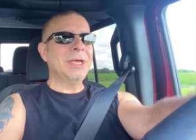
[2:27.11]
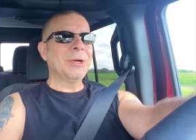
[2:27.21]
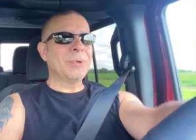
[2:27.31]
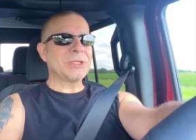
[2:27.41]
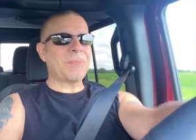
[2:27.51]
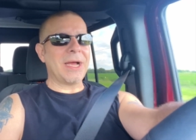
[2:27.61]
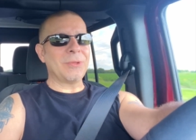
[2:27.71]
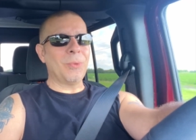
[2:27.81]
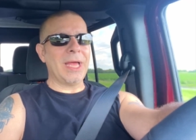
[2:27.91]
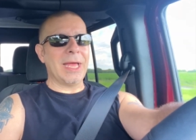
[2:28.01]
which, by
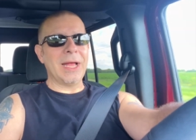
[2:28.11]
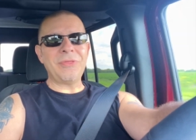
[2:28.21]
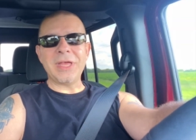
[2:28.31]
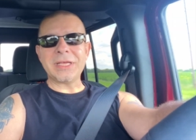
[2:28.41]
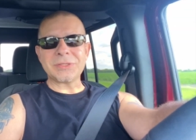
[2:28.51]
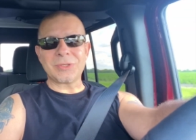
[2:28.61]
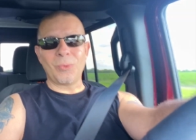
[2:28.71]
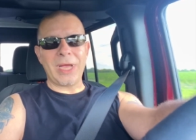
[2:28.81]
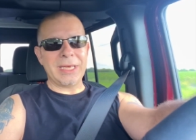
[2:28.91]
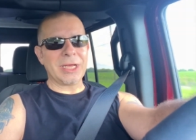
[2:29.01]
the way, I think is the
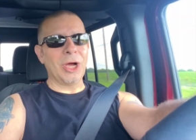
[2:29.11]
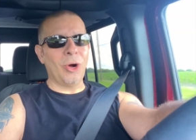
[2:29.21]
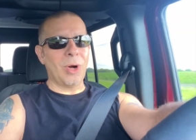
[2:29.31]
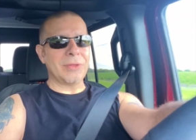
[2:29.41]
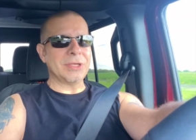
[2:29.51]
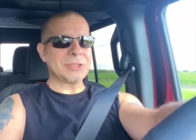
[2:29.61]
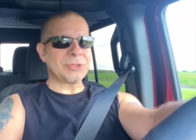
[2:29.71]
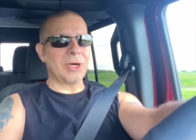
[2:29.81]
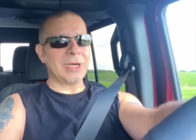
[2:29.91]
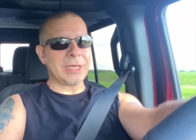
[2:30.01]
way to go on this
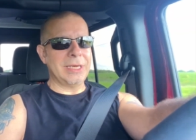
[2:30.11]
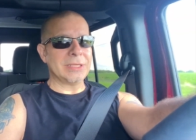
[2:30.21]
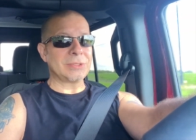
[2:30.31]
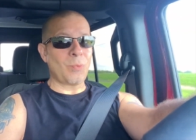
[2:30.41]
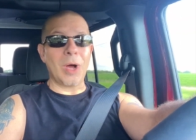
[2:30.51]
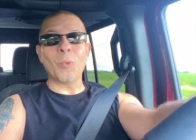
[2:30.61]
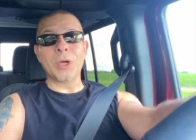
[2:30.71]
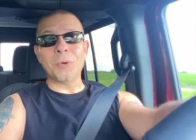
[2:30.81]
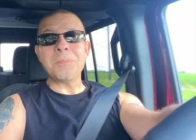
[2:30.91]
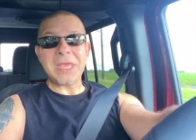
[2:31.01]
truck, and it's what
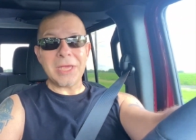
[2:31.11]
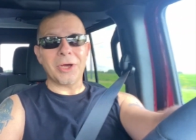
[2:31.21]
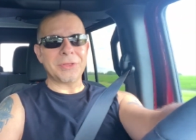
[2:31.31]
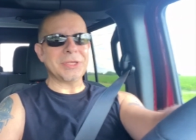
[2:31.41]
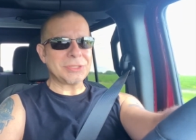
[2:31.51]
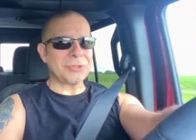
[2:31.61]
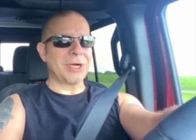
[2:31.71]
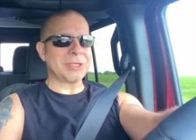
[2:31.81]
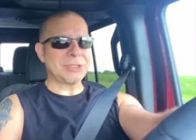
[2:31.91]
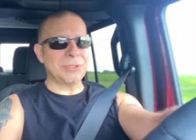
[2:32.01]
will be on this
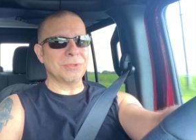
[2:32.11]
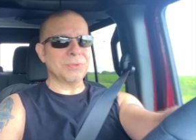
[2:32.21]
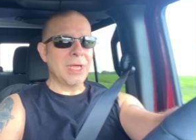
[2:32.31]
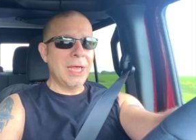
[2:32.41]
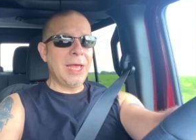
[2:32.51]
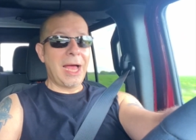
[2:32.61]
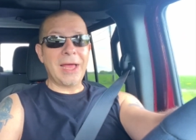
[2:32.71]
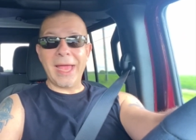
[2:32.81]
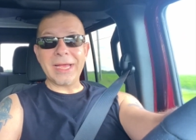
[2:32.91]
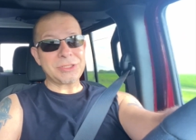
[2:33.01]
truck soon.
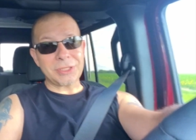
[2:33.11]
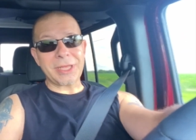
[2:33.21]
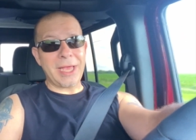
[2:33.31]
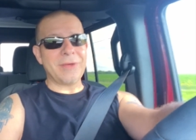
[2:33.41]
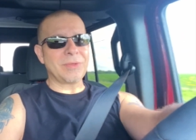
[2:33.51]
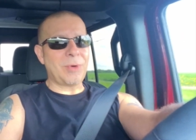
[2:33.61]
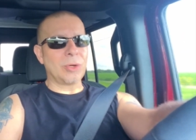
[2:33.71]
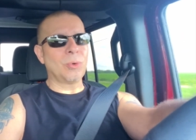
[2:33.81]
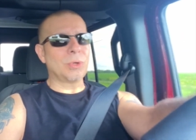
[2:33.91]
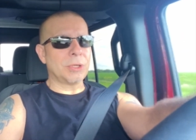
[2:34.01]
I actually have them
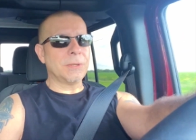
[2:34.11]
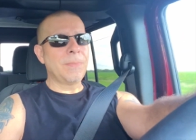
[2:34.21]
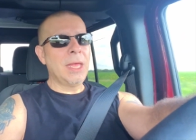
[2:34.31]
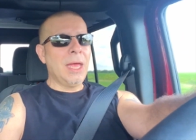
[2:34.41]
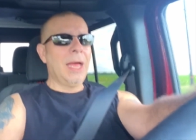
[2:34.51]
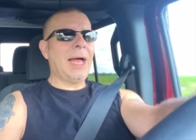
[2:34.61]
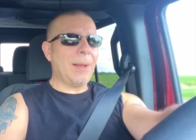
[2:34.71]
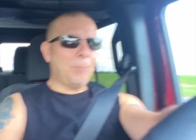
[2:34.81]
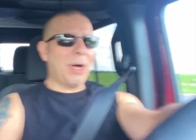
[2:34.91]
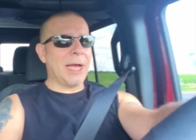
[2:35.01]
on order.
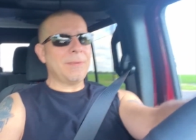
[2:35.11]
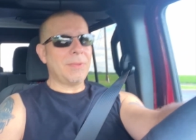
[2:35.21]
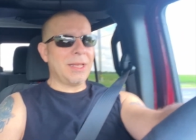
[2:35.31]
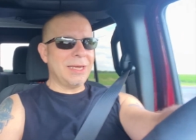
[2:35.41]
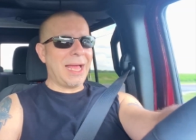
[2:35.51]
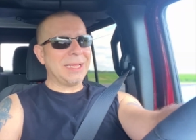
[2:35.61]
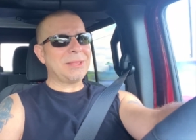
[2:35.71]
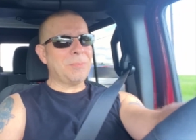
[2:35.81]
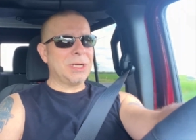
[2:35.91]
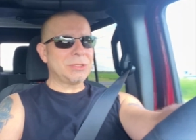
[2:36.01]
But not
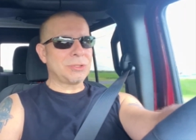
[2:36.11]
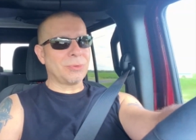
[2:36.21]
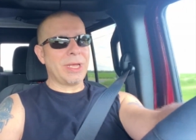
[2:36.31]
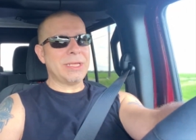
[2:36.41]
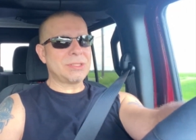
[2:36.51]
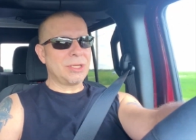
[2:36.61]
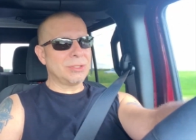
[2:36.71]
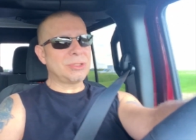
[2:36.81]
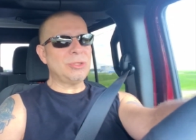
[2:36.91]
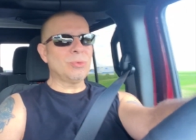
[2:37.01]
the mud terrains. They're
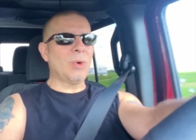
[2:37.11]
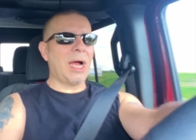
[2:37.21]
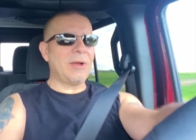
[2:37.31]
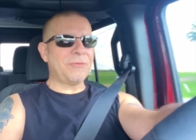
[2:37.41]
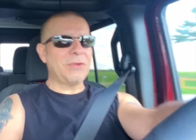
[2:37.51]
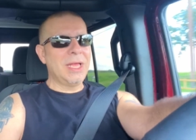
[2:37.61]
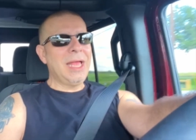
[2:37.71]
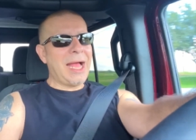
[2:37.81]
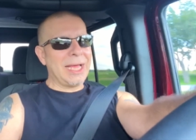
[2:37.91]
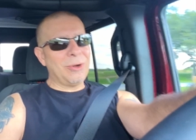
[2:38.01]
too rough.
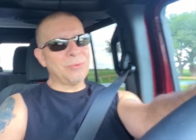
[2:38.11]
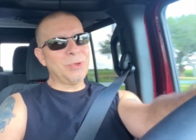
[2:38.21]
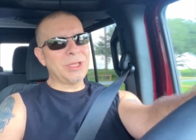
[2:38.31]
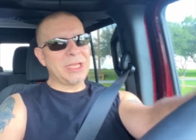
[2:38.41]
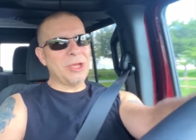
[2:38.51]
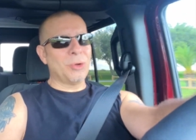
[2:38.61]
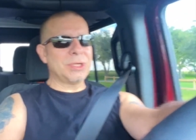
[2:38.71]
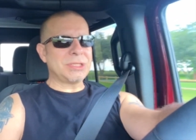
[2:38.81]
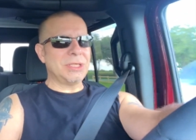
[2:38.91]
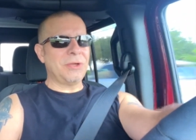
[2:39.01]
I don't really
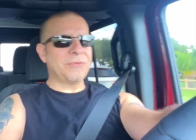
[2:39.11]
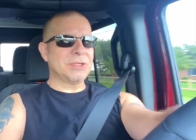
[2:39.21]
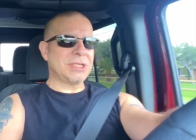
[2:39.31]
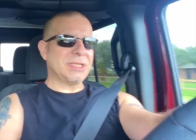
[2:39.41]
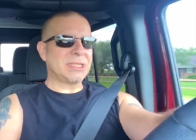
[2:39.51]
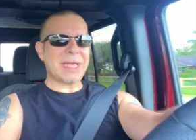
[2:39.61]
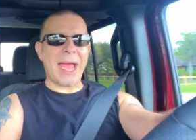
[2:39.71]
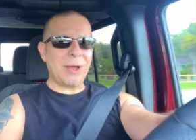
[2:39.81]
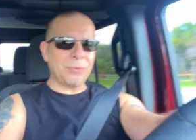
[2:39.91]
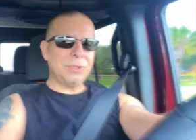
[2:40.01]
notice a difference in
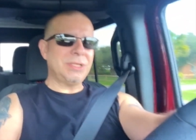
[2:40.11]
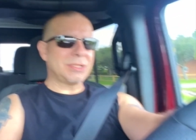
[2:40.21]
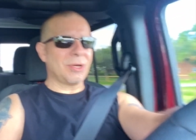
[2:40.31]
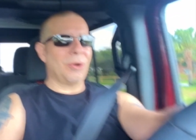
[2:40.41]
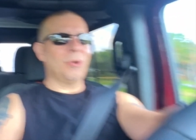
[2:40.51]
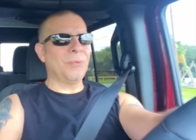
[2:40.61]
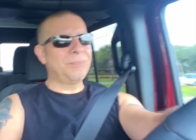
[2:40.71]
sound, so